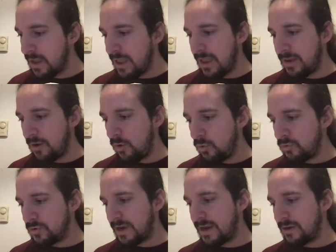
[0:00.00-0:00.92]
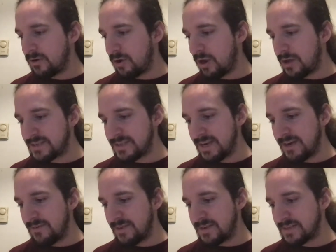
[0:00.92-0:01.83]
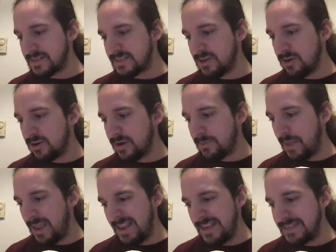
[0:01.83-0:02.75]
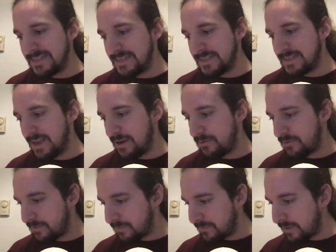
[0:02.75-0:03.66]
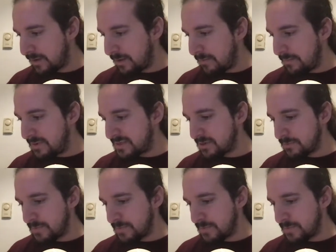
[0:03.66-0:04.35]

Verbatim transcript: An older gator caught sight of this and started up that hissing sound. Mr.